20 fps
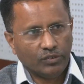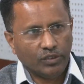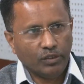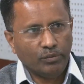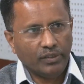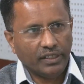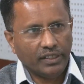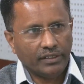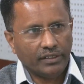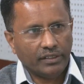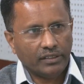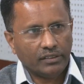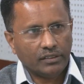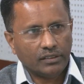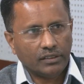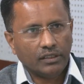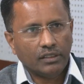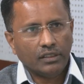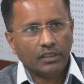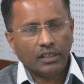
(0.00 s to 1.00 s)
be addressed,
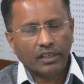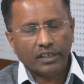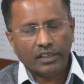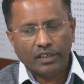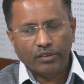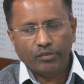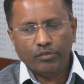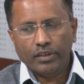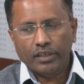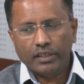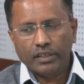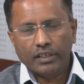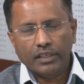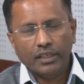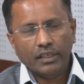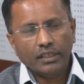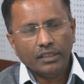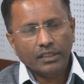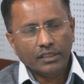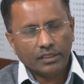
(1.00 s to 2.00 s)
and every day
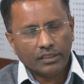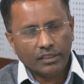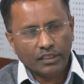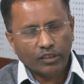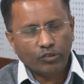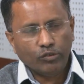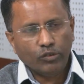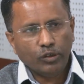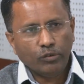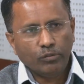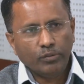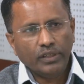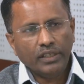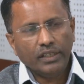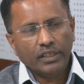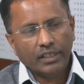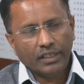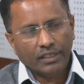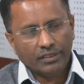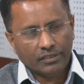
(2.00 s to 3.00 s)
there will be
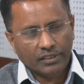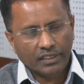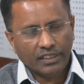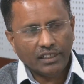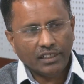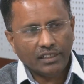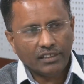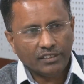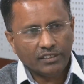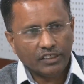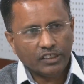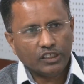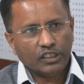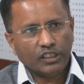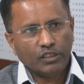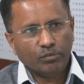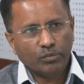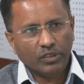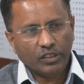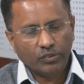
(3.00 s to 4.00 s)
a single
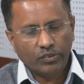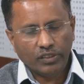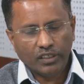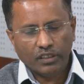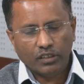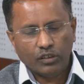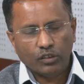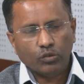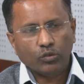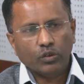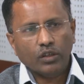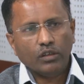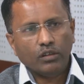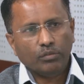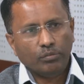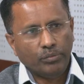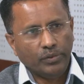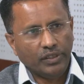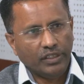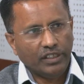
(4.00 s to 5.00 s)
session between 12
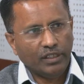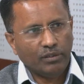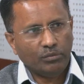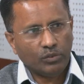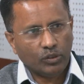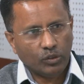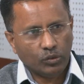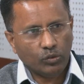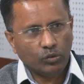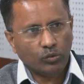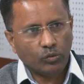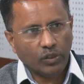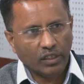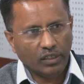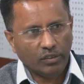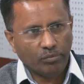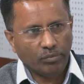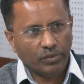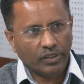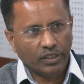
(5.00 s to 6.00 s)
p.m. to 1
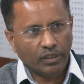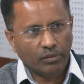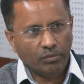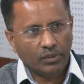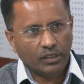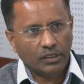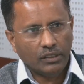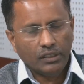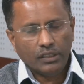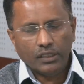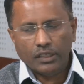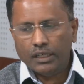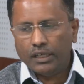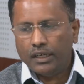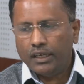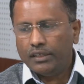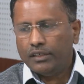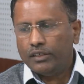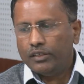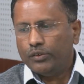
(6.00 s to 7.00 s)
p.m.
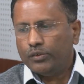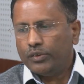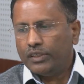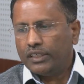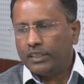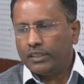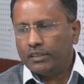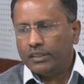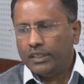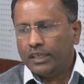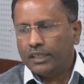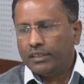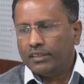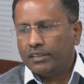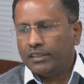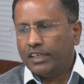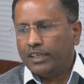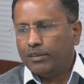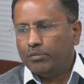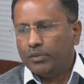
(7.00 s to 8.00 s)
and during that
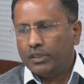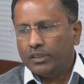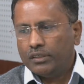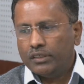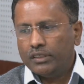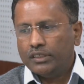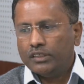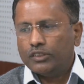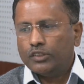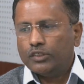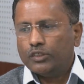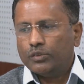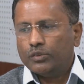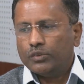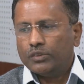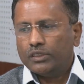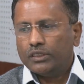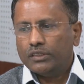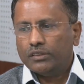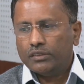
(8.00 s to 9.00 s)
time the
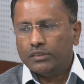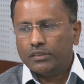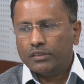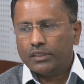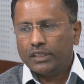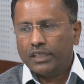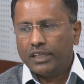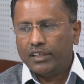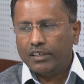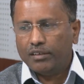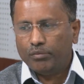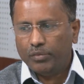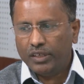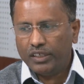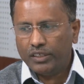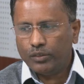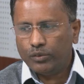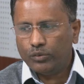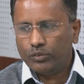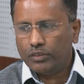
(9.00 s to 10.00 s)
institutions can make
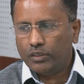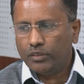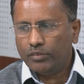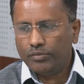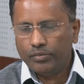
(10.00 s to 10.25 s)
use of